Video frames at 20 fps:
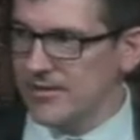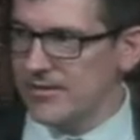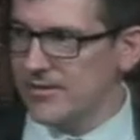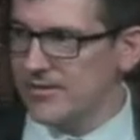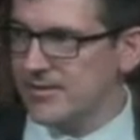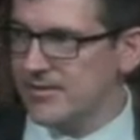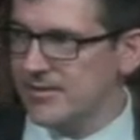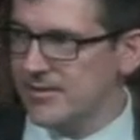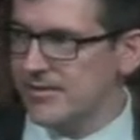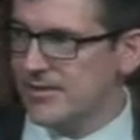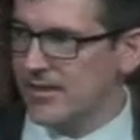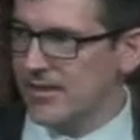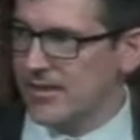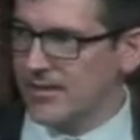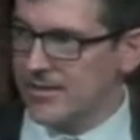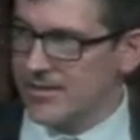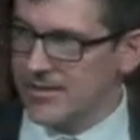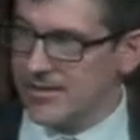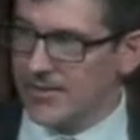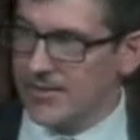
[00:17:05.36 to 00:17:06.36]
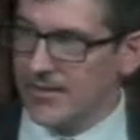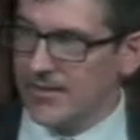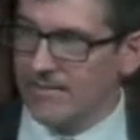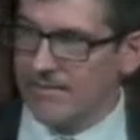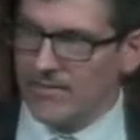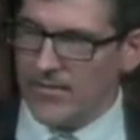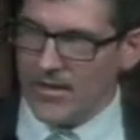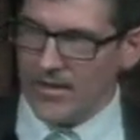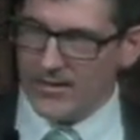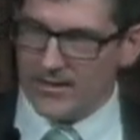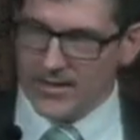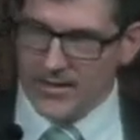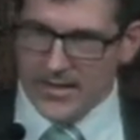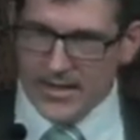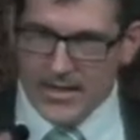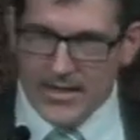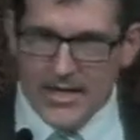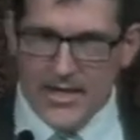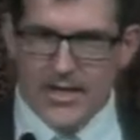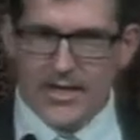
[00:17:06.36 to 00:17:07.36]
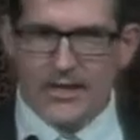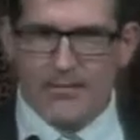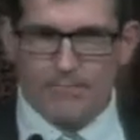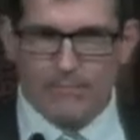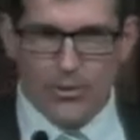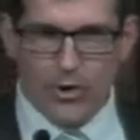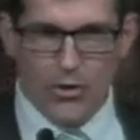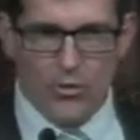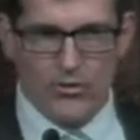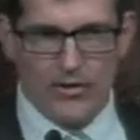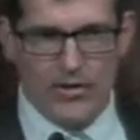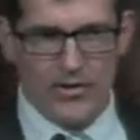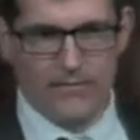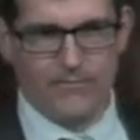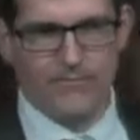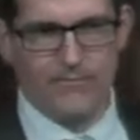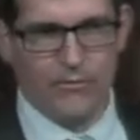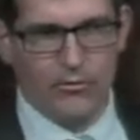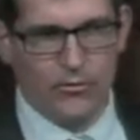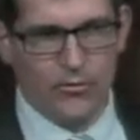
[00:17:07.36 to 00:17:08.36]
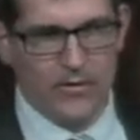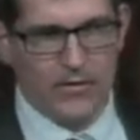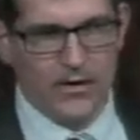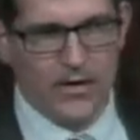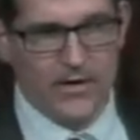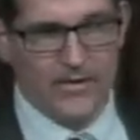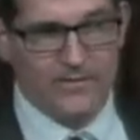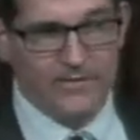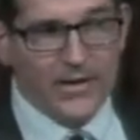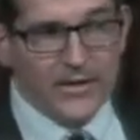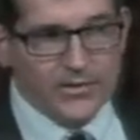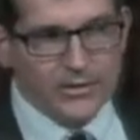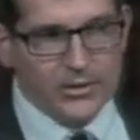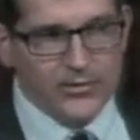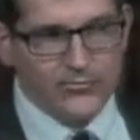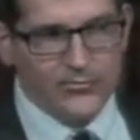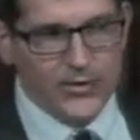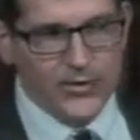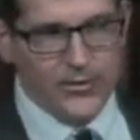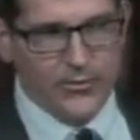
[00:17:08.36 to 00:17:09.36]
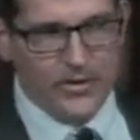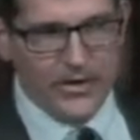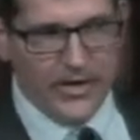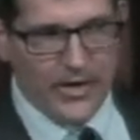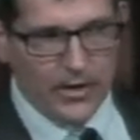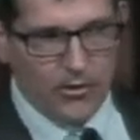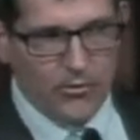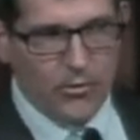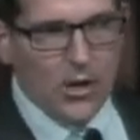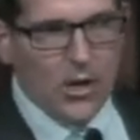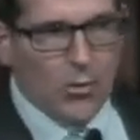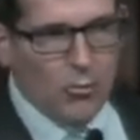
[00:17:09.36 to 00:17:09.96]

this is a key component for an investor figuring out